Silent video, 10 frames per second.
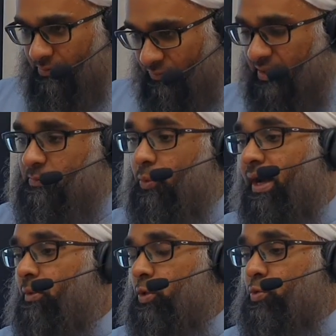For him,
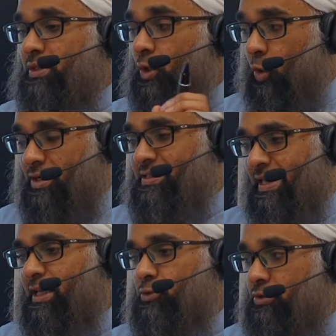why? We're using a
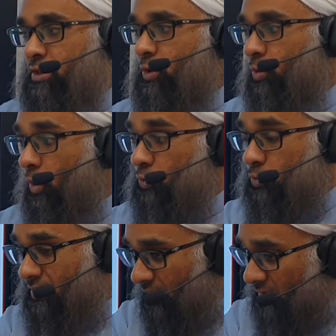context to denote or
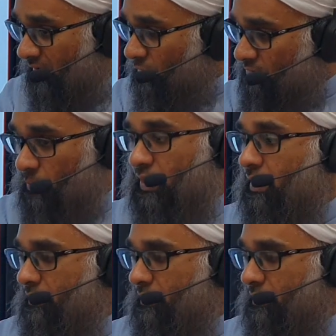to taqeed of the mutlaq.